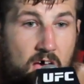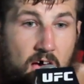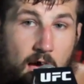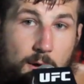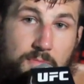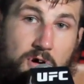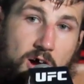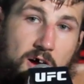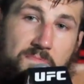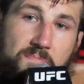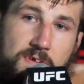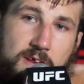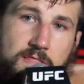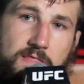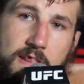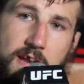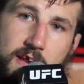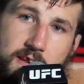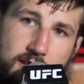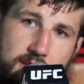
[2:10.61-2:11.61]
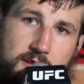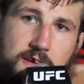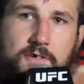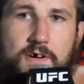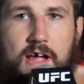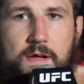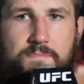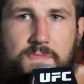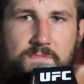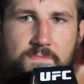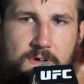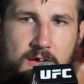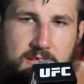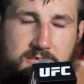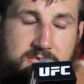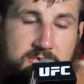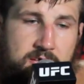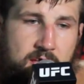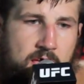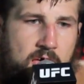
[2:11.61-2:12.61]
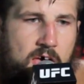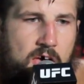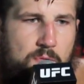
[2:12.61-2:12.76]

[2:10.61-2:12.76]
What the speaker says: I'm confident that I didn't grab the fence.